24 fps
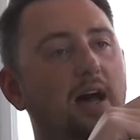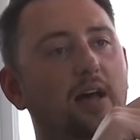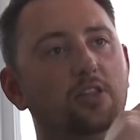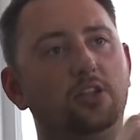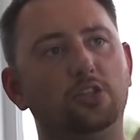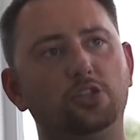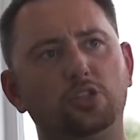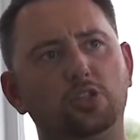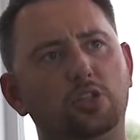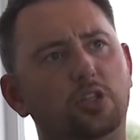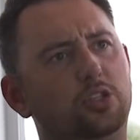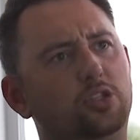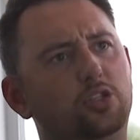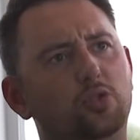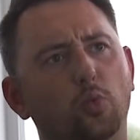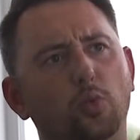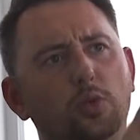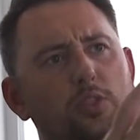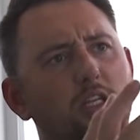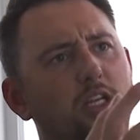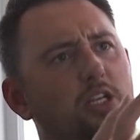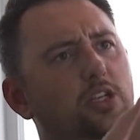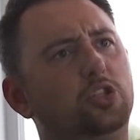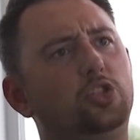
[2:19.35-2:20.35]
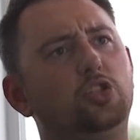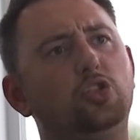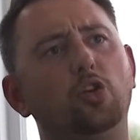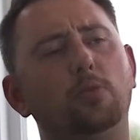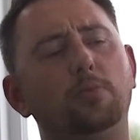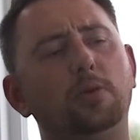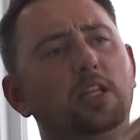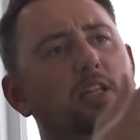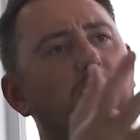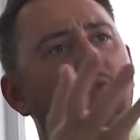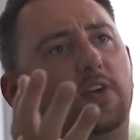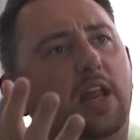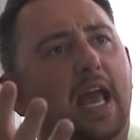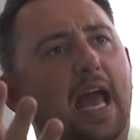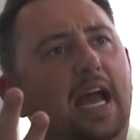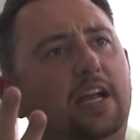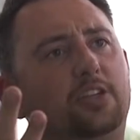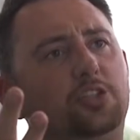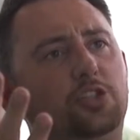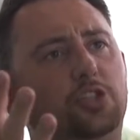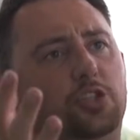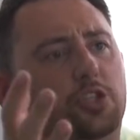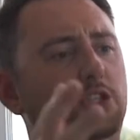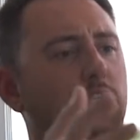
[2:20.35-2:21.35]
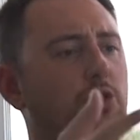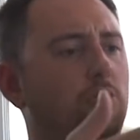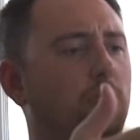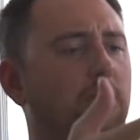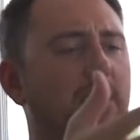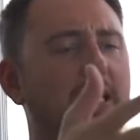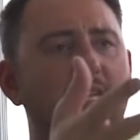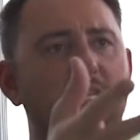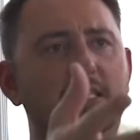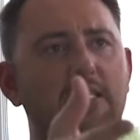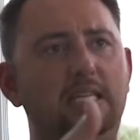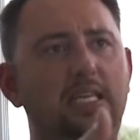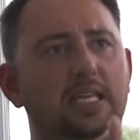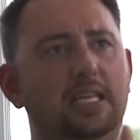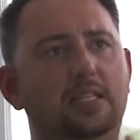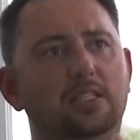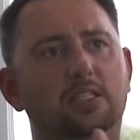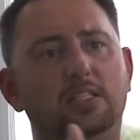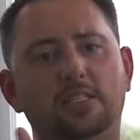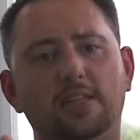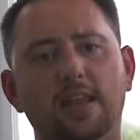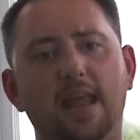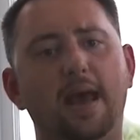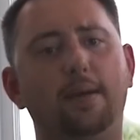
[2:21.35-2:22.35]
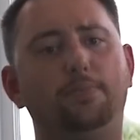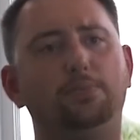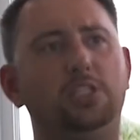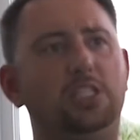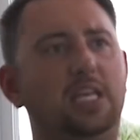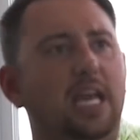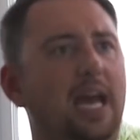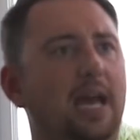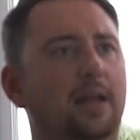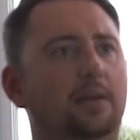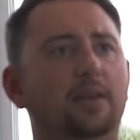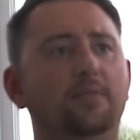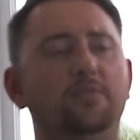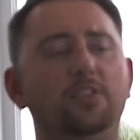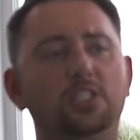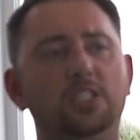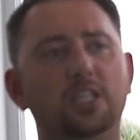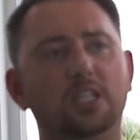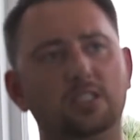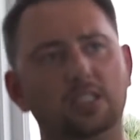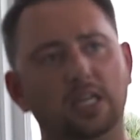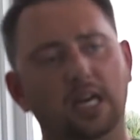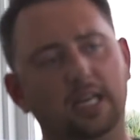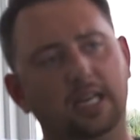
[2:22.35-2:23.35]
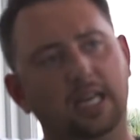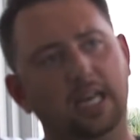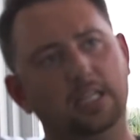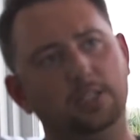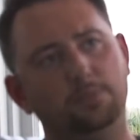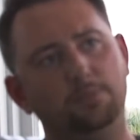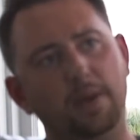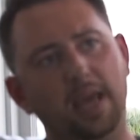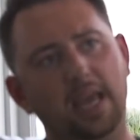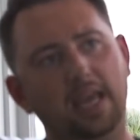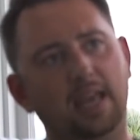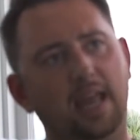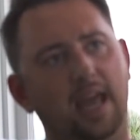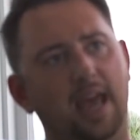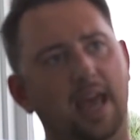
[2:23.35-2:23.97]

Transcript: There's once again, there's so many different actions. You could do LinkedIn, Snapchat, even TikTok has paid